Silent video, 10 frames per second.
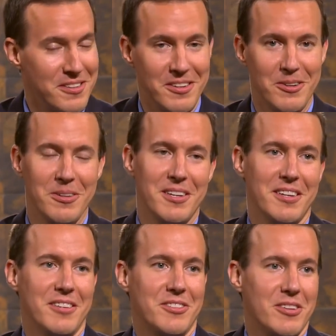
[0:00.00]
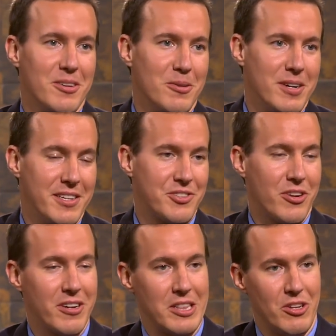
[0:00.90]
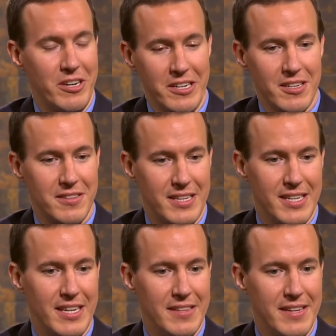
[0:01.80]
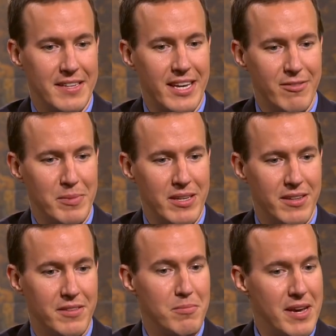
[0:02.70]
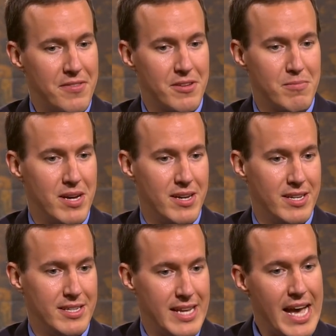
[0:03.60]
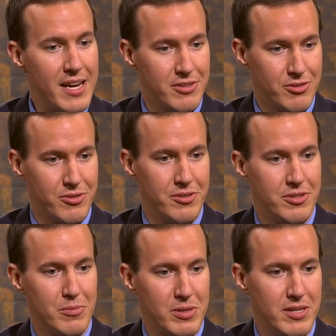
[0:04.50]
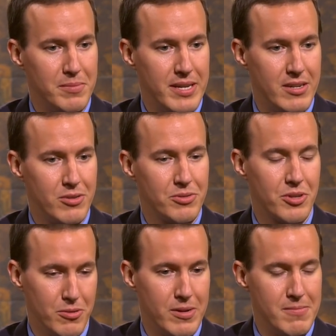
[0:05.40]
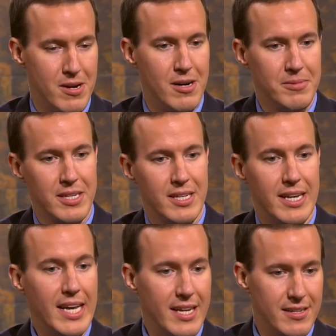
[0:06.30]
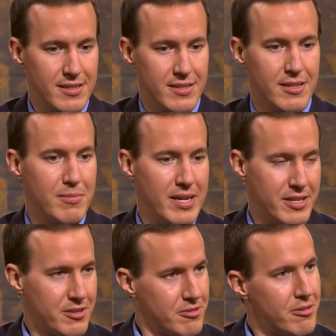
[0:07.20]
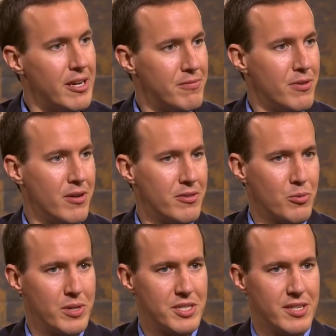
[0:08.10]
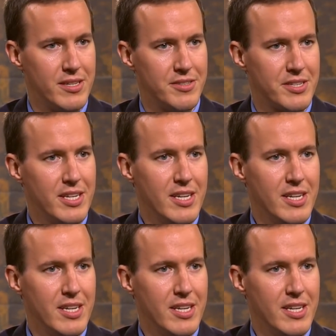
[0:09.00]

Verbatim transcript: okay. you know. So I started learning on that, and they gave me the method my dad learned to play the piano. So my mom and uh, my grandfather, which is